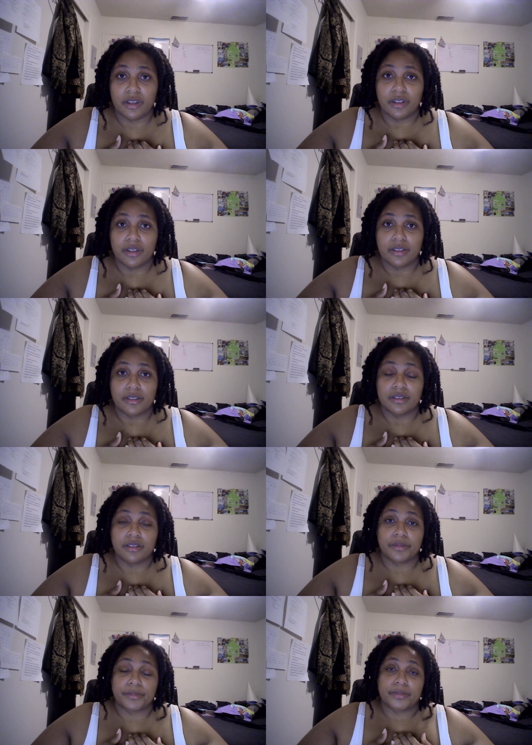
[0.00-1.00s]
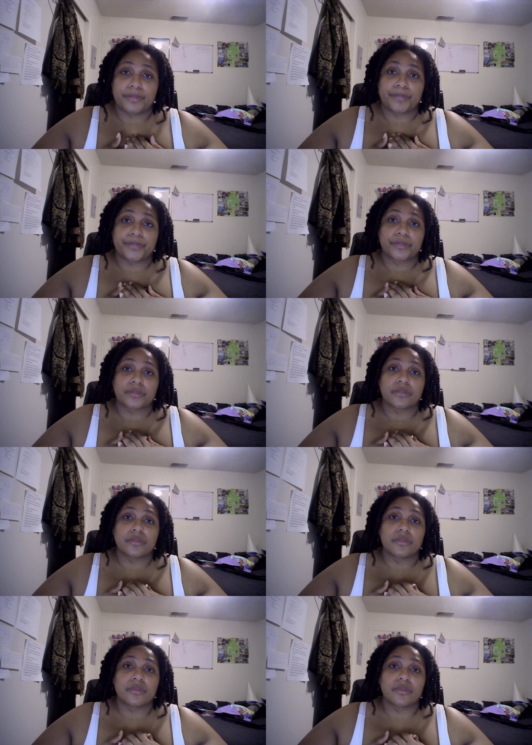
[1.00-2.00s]

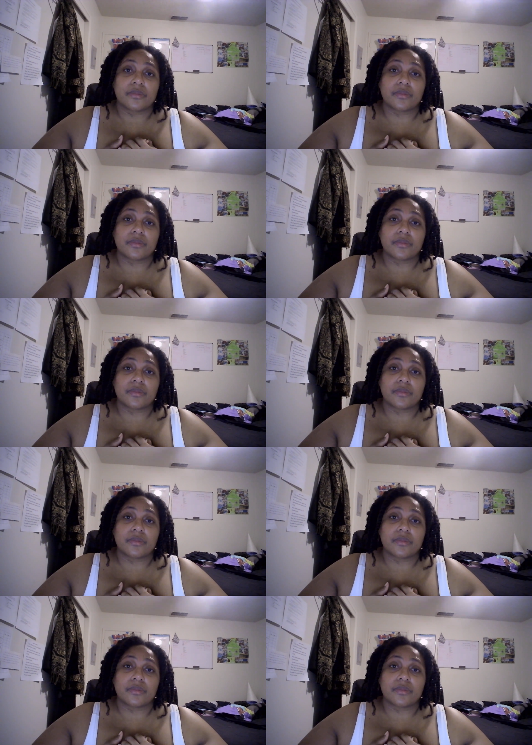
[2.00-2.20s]
No one is speaking in this clip.